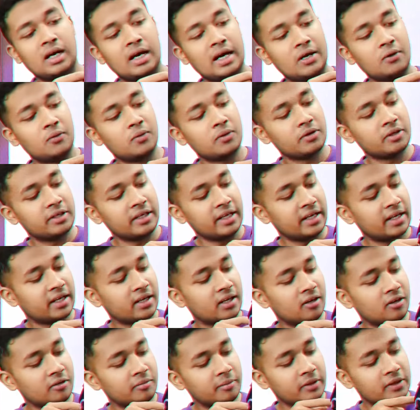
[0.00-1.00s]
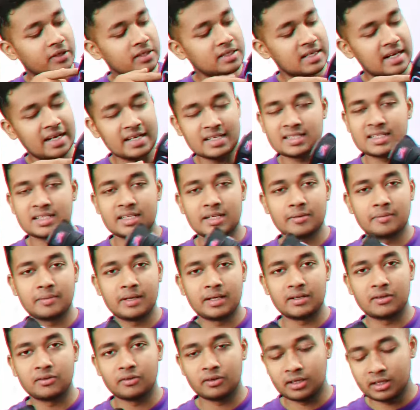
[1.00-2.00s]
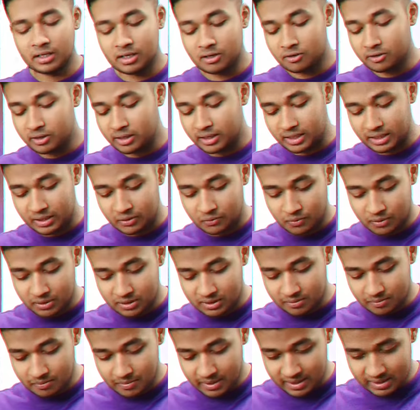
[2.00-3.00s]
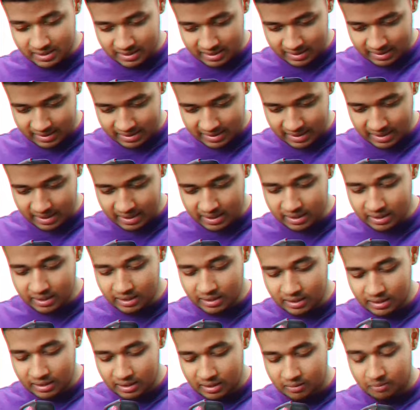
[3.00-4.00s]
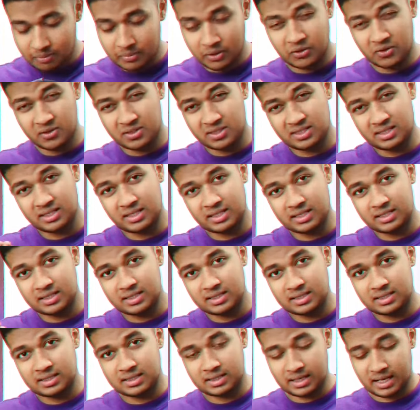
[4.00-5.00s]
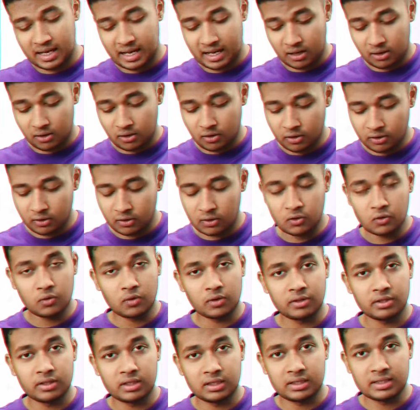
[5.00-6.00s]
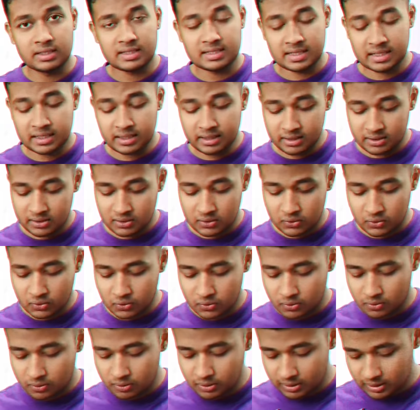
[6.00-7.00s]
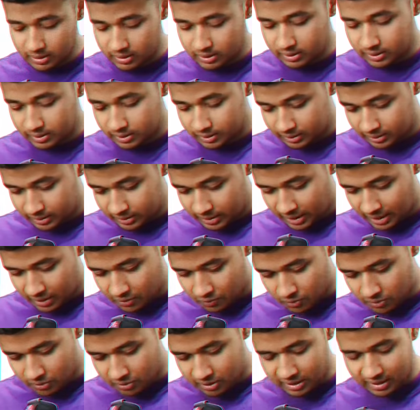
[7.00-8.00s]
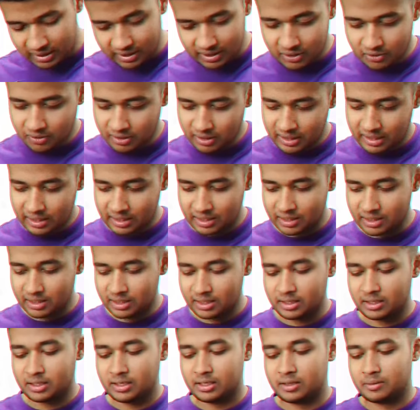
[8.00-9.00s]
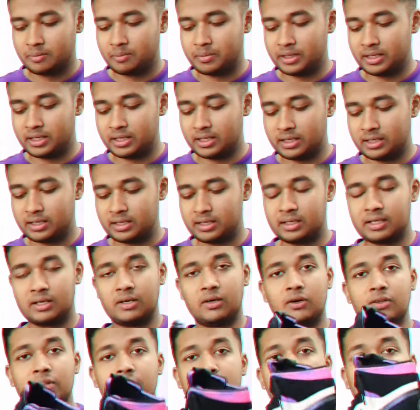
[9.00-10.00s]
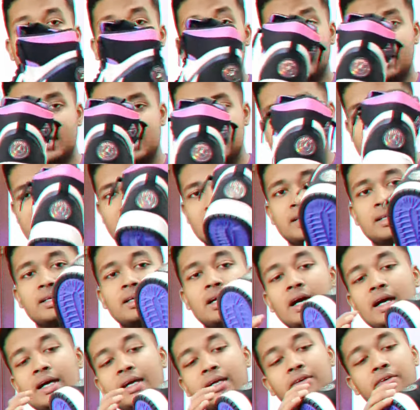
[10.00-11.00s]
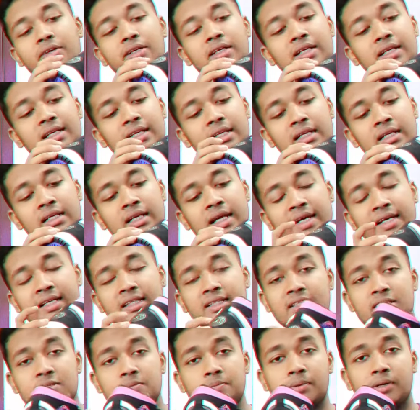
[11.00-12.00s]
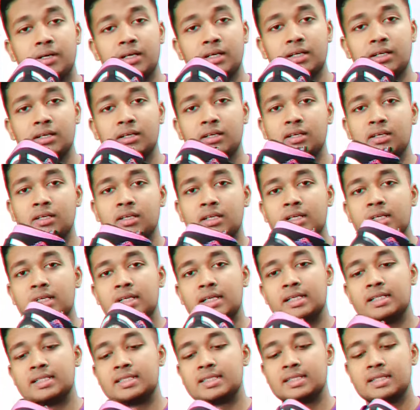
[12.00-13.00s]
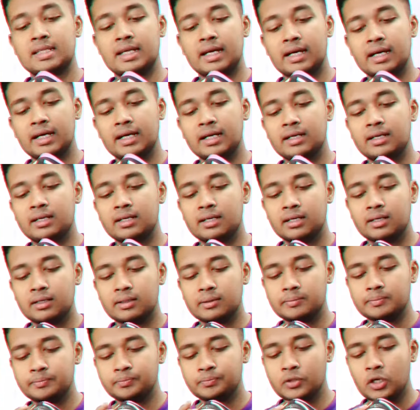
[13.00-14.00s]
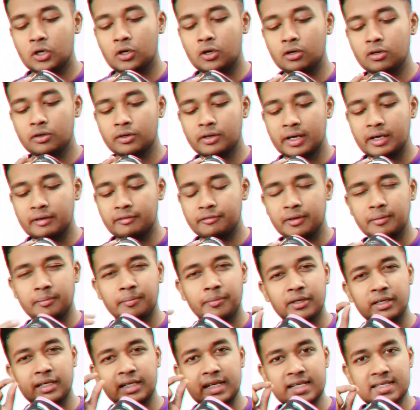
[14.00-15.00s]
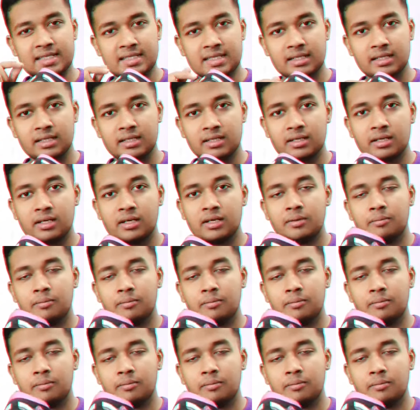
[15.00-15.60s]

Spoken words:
I don't want to take it out because last time I took it out it was a mess inside, because it's got glue on the other side, so I don't want to take it out again. But on the back side, I really like this part. It's that holographic pearlescent